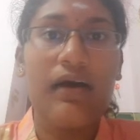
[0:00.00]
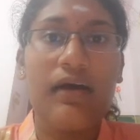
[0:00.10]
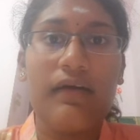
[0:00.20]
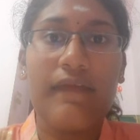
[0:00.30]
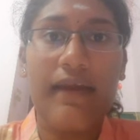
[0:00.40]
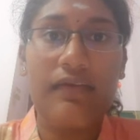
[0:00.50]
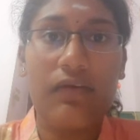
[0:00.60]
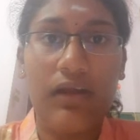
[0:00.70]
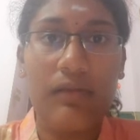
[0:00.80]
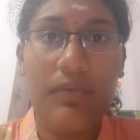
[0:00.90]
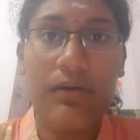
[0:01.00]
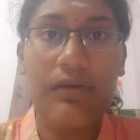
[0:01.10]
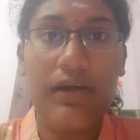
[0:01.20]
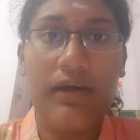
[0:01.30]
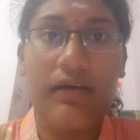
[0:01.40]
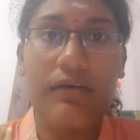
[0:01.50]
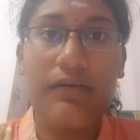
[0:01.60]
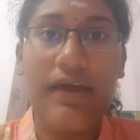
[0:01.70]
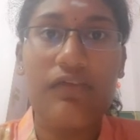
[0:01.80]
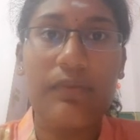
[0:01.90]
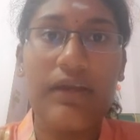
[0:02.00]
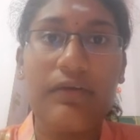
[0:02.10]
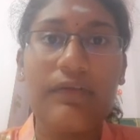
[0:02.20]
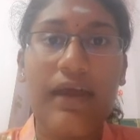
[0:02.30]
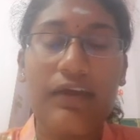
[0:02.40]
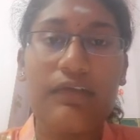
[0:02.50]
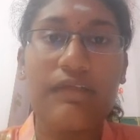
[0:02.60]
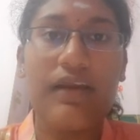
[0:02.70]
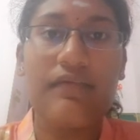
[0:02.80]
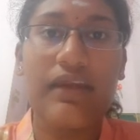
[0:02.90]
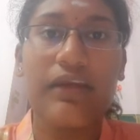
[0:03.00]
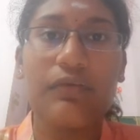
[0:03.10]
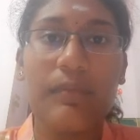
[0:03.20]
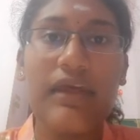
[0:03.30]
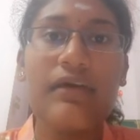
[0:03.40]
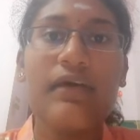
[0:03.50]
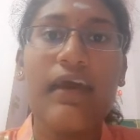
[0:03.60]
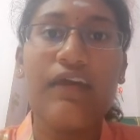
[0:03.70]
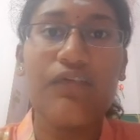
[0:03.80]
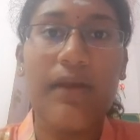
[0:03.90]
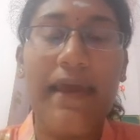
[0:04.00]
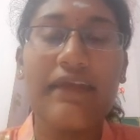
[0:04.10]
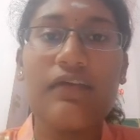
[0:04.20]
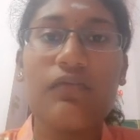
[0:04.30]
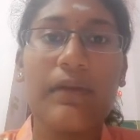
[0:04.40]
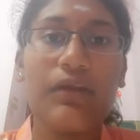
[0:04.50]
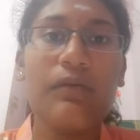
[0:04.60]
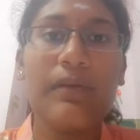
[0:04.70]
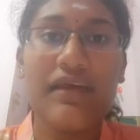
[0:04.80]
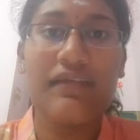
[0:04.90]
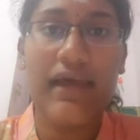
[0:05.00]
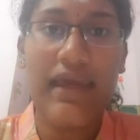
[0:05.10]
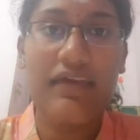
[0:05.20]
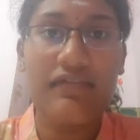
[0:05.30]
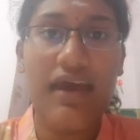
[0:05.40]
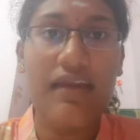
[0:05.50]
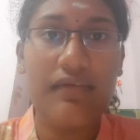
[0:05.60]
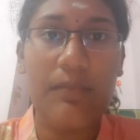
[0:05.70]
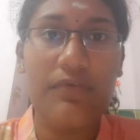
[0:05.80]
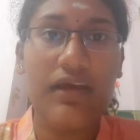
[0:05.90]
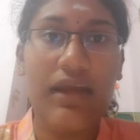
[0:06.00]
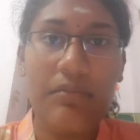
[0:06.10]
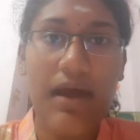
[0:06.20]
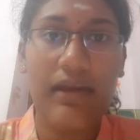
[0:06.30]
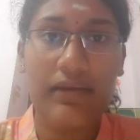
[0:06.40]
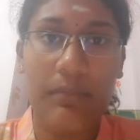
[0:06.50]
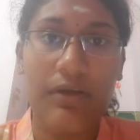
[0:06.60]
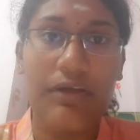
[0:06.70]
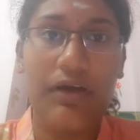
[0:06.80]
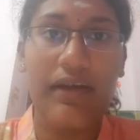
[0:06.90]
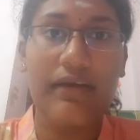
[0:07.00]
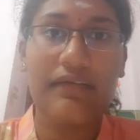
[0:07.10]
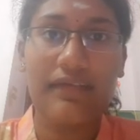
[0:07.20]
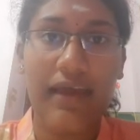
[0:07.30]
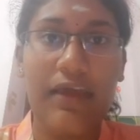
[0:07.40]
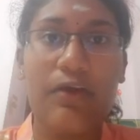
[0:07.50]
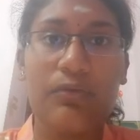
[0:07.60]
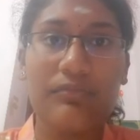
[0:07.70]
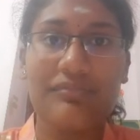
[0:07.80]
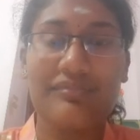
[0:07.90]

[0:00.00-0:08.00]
That is all about today's video. Thank you for listening to me. If you like this video, please like, share, subscribe and comment on it. Thank you.